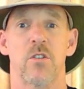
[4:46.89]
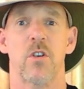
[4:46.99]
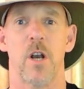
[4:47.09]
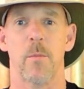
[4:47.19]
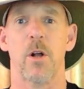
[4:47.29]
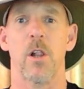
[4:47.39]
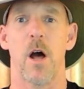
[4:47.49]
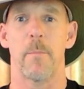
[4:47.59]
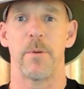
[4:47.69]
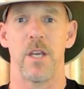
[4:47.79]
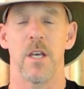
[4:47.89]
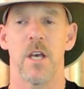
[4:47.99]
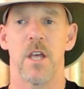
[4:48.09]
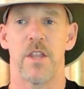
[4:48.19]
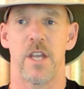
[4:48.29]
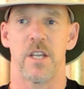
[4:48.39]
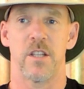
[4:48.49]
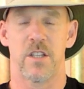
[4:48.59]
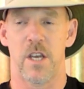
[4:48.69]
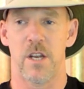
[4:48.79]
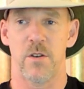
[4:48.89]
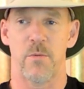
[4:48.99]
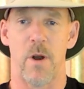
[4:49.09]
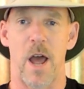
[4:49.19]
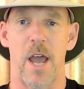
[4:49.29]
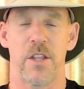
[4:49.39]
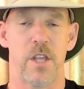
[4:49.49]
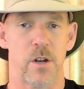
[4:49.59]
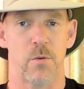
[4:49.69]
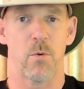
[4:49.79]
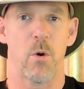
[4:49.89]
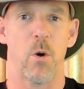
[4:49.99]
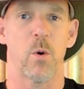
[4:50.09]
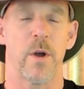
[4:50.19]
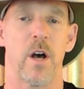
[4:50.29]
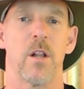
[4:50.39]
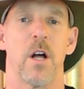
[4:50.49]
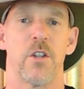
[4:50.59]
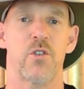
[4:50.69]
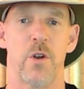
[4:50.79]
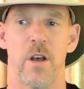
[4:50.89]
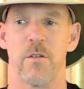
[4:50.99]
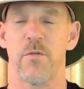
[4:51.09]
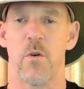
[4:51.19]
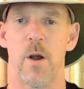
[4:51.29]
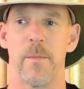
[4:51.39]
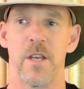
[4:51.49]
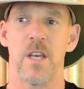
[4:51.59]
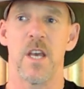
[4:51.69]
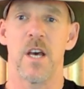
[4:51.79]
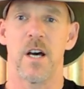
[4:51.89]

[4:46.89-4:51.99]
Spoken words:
the term clumpy. They didn't ride. They didn't roll well on the trail for me.